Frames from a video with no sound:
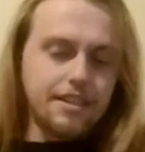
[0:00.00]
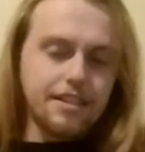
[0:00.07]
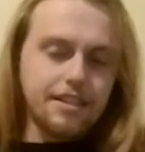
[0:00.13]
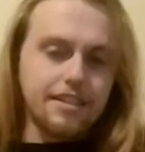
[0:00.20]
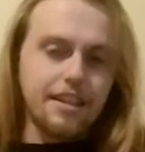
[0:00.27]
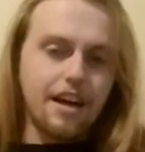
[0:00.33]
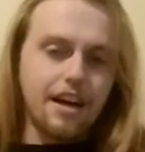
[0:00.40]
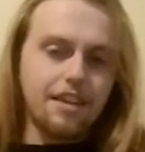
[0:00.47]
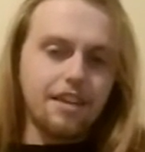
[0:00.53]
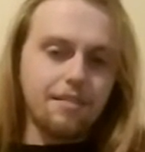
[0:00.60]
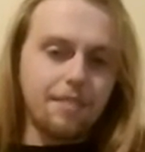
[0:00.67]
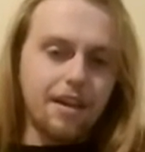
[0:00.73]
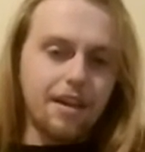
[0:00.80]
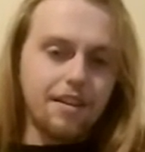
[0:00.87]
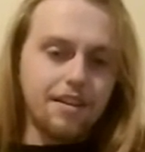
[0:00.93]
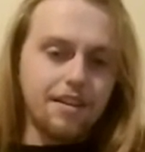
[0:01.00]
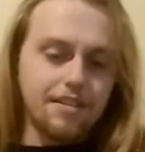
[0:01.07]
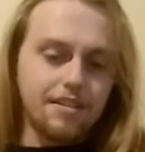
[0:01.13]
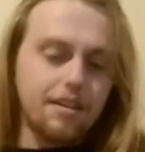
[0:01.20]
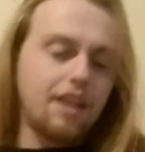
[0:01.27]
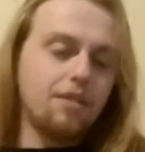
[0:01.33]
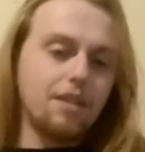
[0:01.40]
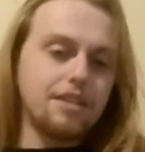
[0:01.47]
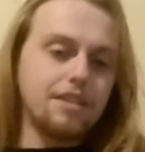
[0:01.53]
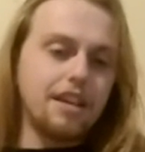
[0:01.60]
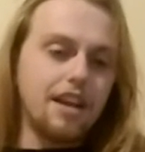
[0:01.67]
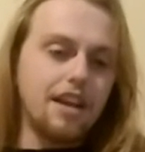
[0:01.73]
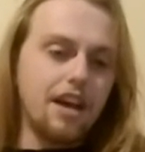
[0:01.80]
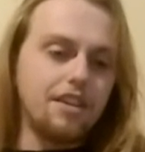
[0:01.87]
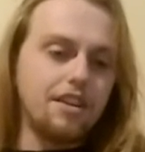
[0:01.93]
is nothing, man. This I don't want to
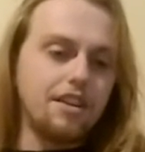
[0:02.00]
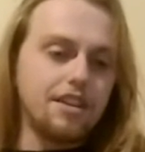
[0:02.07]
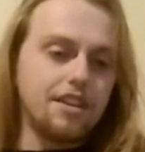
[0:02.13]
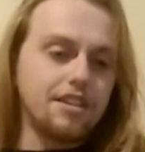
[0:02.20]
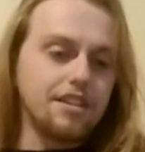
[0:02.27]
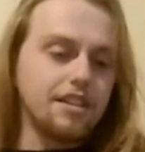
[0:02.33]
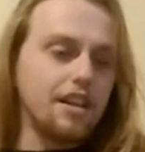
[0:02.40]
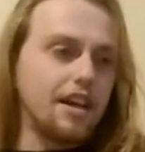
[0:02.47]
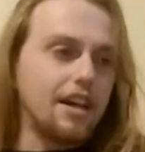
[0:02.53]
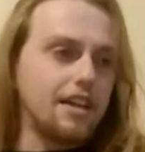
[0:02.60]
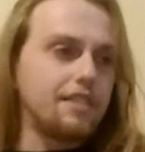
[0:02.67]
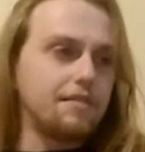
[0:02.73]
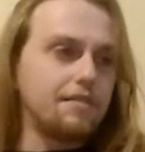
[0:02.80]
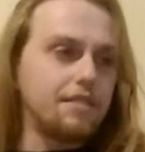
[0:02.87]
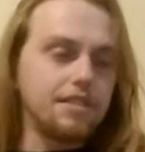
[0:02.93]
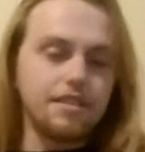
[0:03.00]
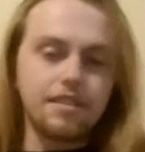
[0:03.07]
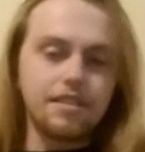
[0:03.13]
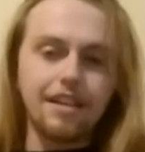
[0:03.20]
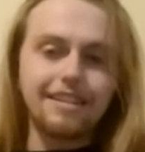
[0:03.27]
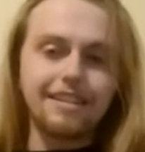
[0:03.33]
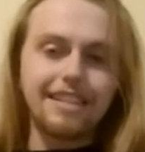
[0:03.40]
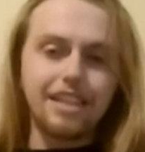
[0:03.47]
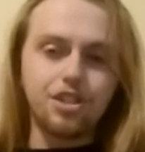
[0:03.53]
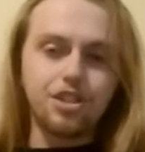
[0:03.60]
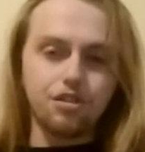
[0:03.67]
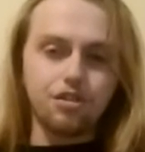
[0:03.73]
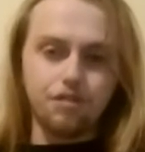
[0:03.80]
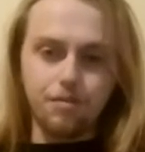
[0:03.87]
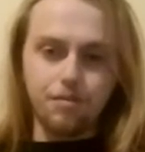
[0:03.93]
say nothing. This is like
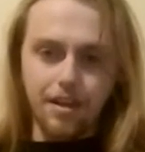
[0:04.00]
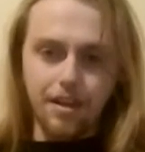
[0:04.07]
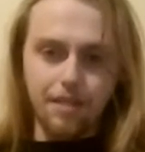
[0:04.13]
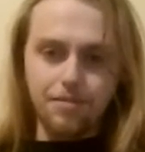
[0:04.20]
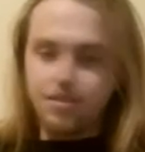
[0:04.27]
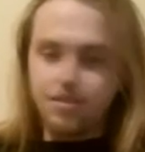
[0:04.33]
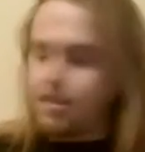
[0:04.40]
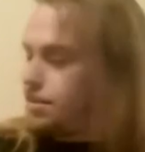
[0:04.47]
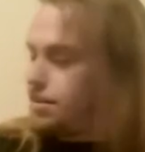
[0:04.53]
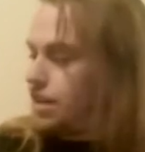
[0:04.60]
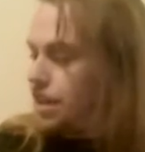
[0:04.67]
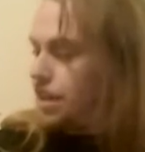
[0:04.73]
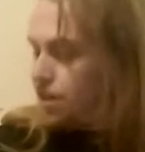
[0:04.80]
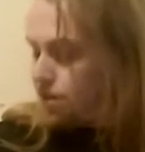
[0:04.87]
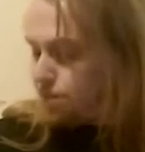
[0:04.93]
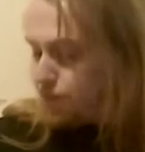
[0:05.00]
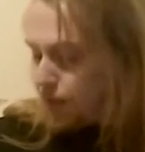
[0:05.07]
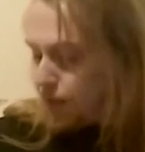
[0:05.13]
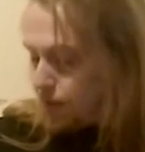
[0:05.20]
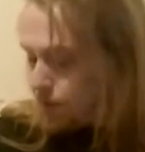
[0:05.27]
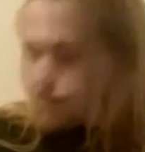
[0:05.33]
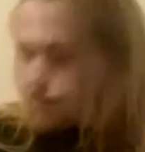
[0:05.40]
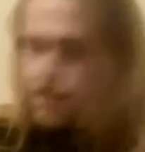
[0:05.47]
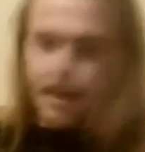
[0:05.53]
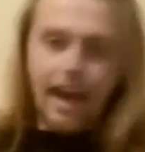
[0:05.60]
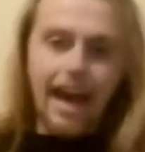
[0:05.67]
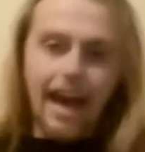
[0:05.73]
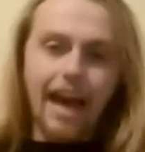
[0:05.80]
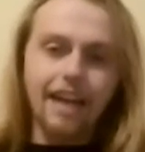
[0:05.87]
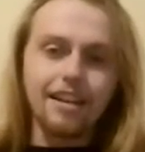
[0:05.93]
leisure for me. I'm sitting here playing with the
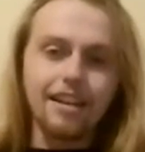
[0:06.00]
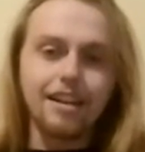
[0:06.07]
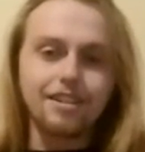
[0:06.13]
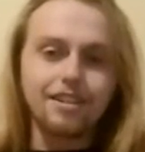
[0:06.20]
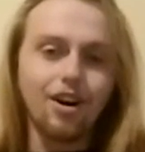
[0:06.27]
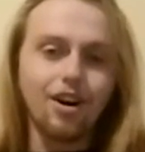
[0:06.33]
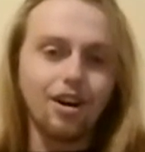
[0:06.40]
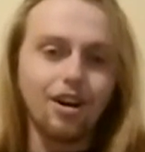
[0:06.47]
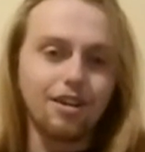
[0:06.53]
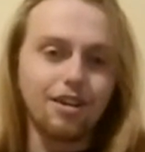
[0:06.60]
cat, like talking